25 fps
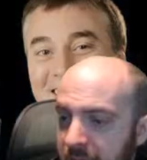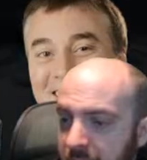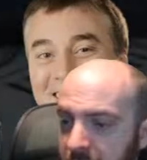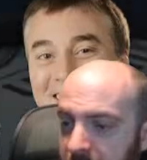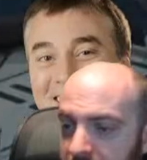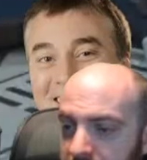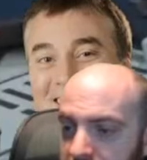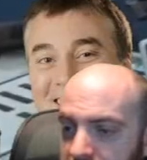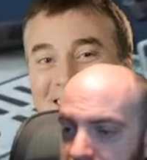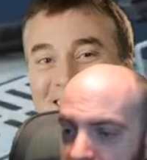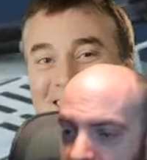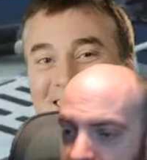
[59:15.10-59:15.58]

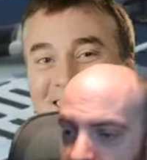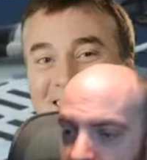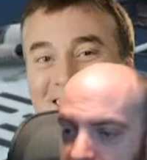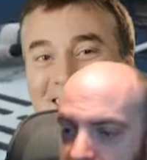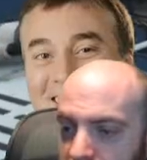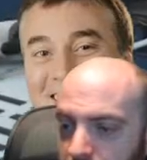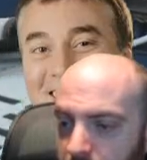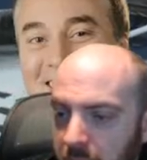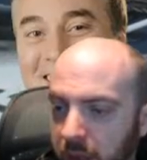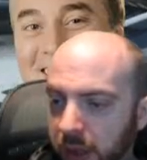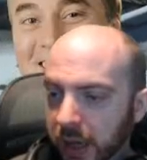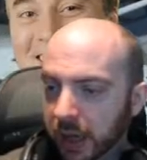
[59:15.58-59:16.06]
Server meshing
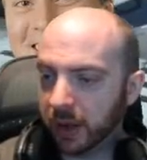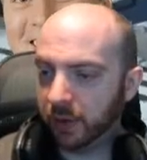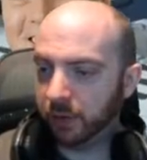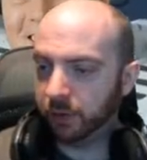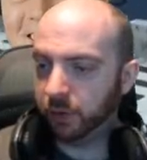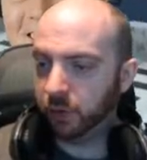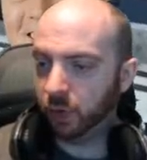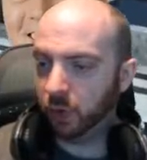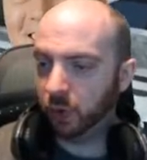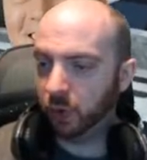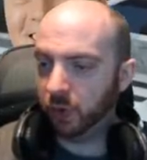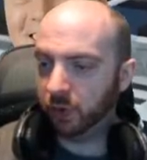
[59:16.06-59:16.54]
will allow
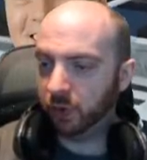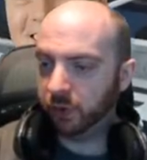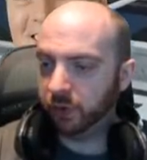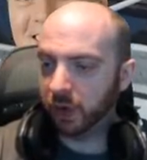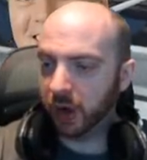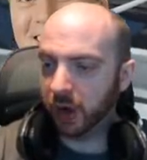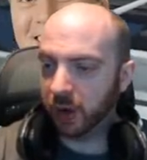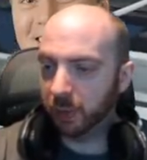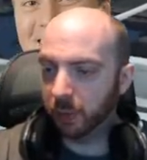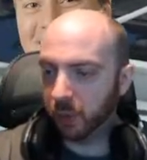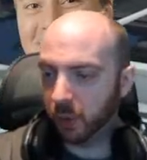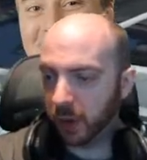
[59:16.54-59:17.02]
for
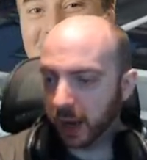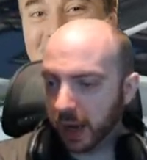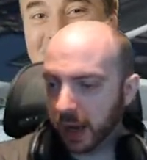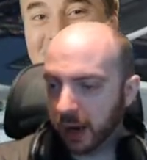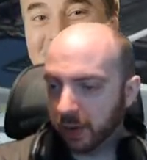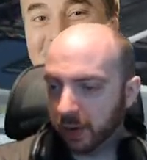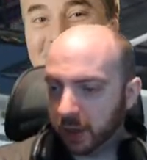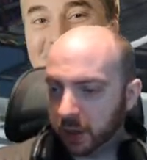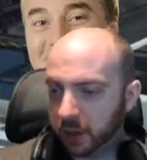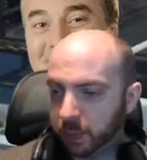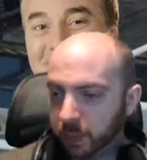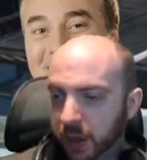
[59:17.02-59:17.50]
far more
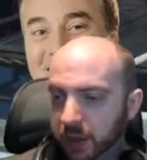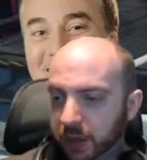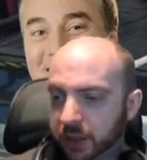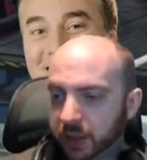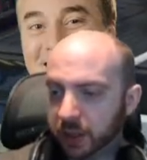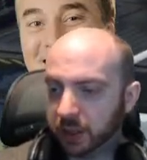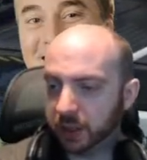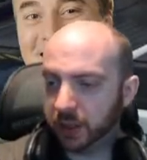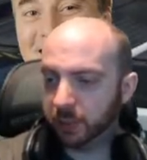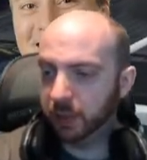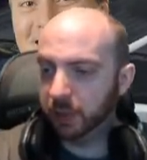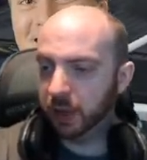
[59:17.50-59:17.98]
areas per
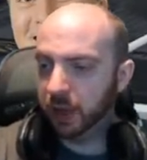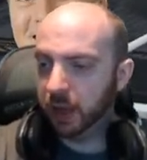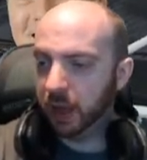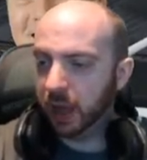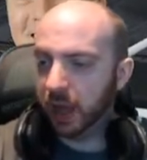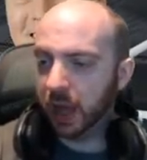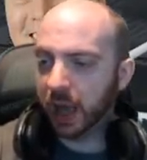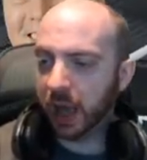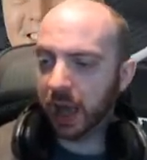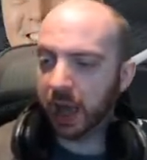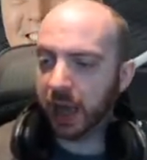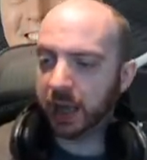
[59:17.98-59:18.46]
system
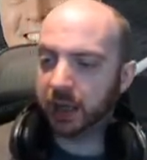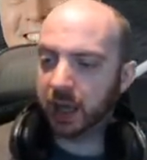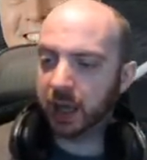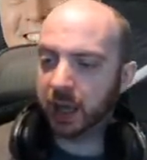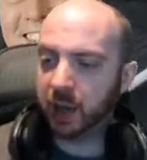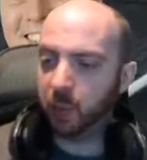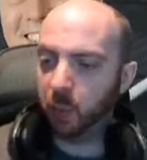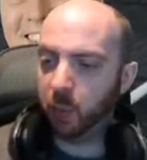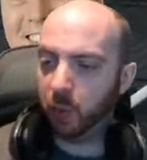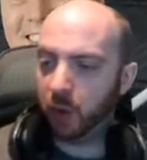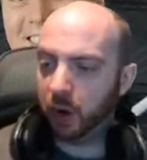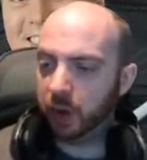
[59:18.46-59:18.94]
and a
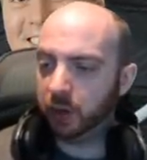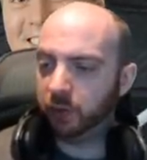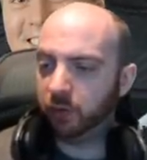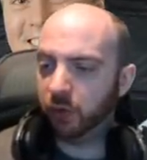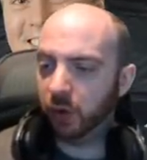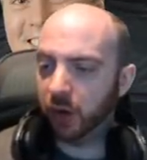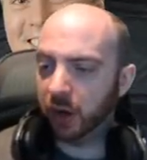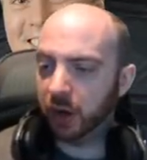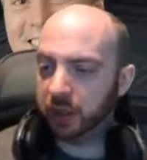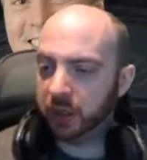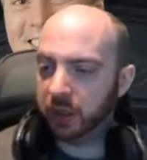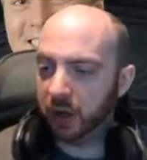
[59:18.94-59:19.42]
wide
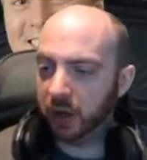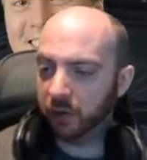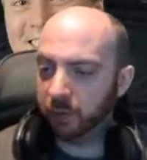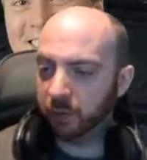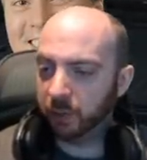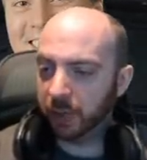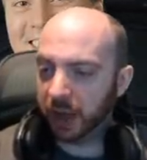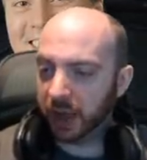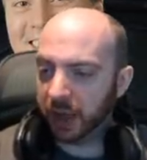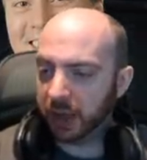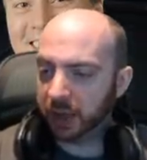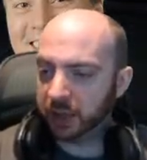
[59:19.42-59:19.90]
variety of
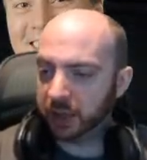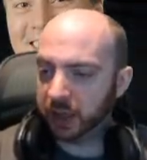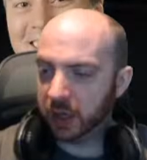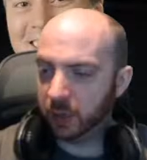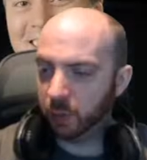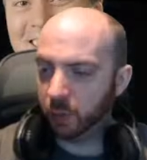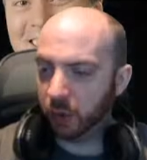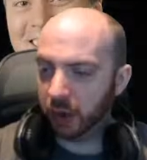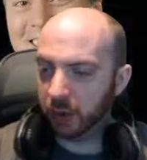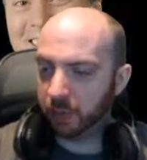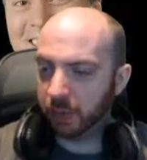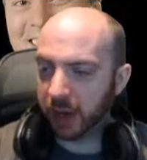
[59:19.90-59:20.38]
players in
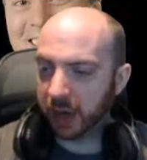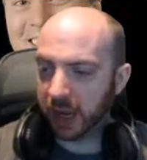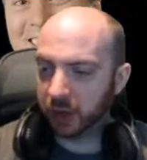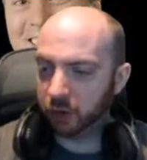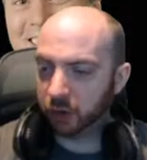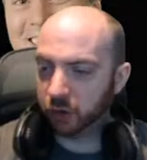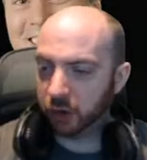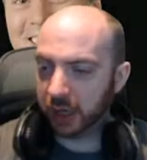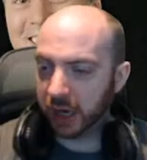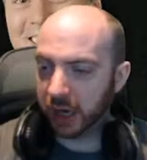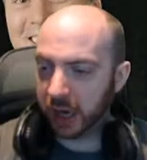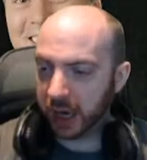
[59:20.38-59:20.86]
one
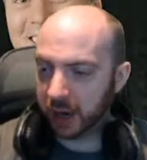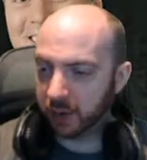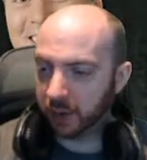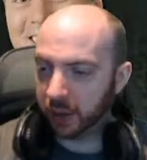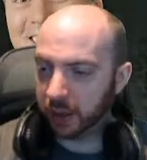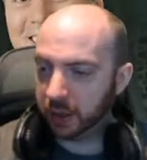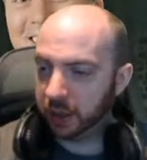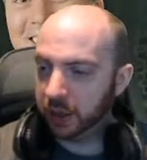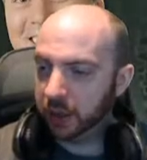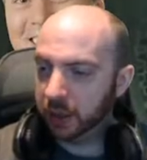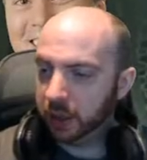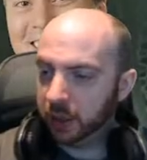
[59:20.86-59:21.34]
planetary
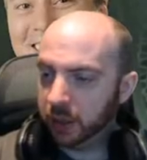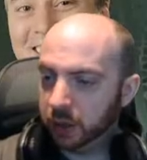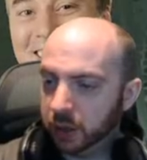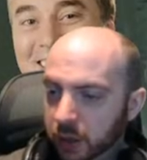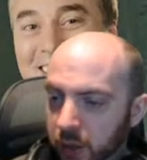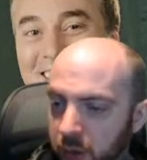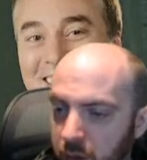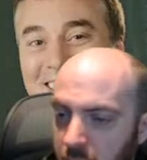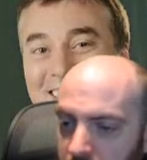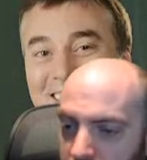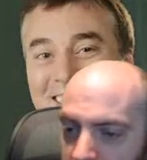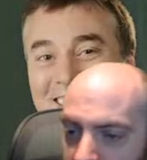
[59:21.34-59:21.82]
area. Do
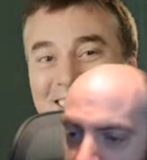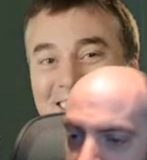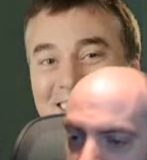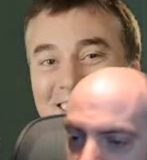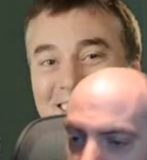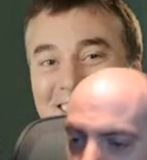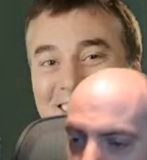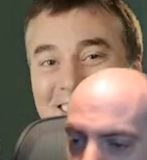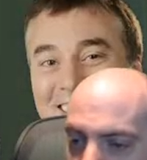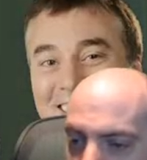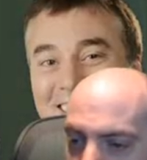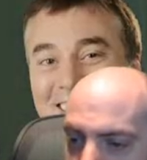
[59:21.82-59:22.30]
you think
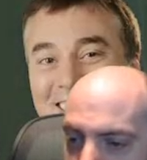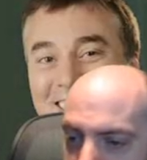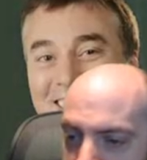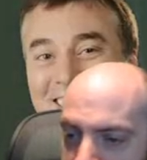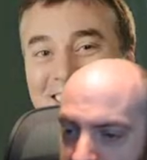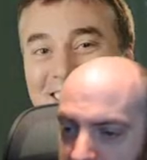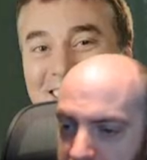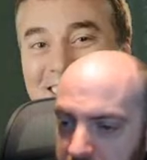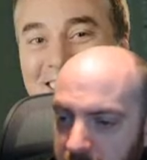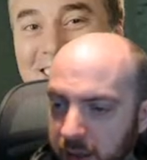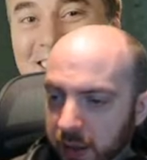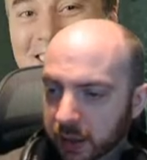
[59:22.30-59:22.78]
we may
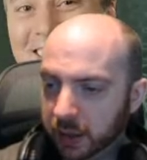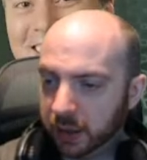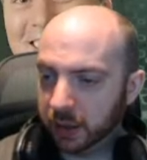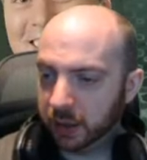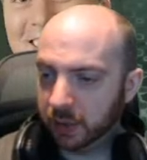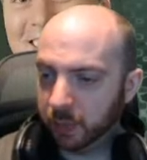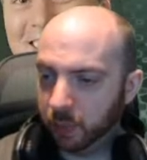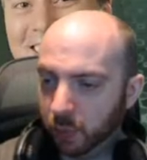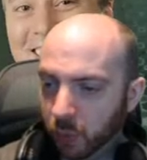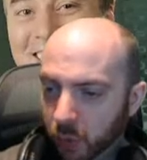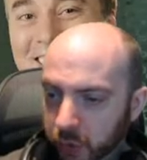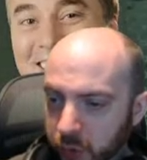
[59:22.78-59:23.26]
get
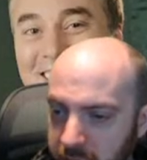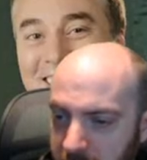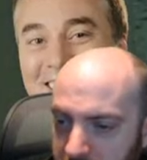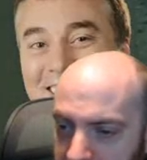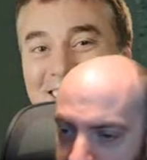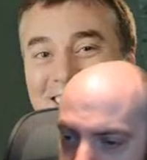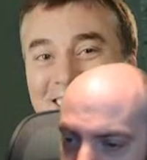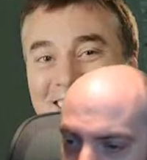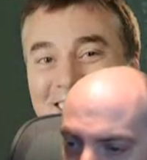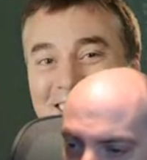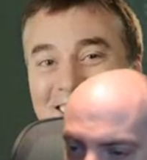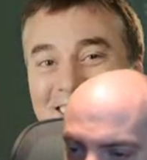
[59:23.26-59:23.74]
more
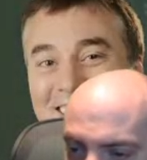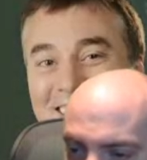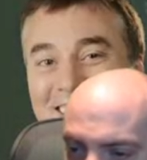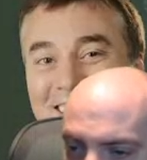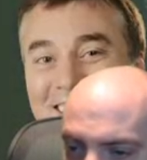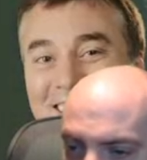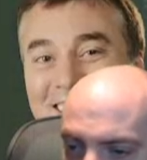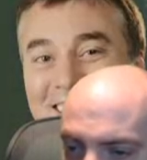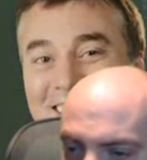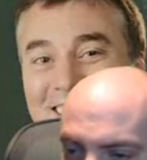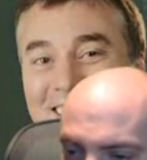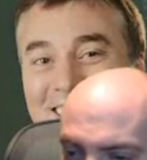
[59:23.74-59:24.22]
tech to
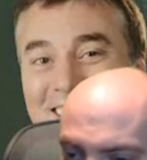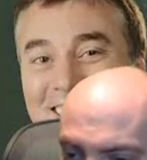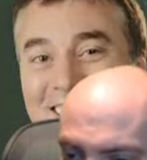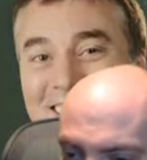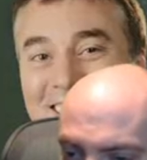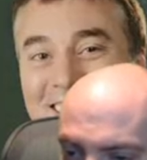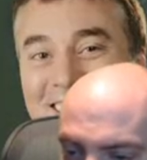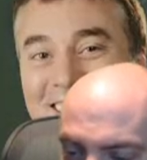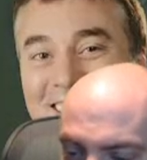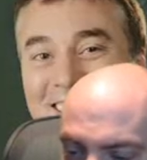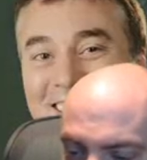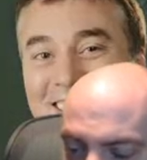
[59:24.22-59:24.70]
facilitate
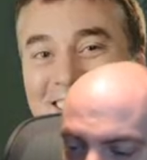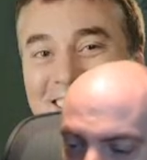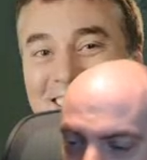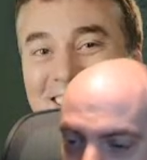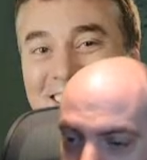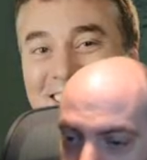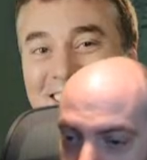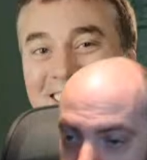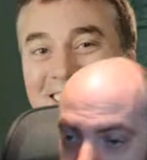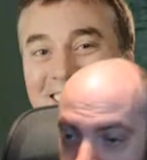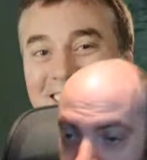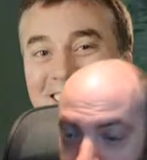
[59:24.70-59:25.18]
competitive racing
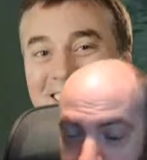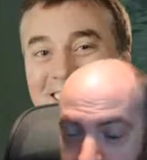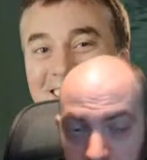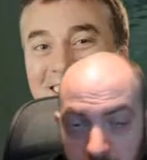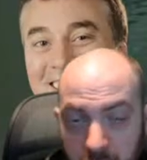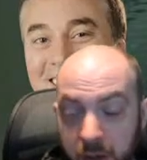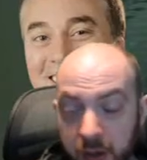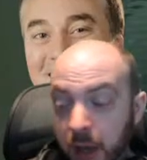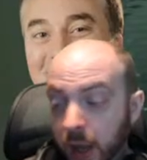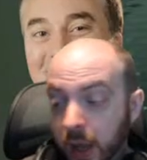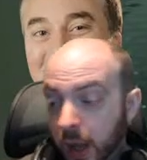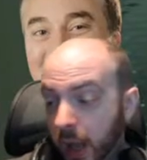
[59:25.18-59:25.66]
soon?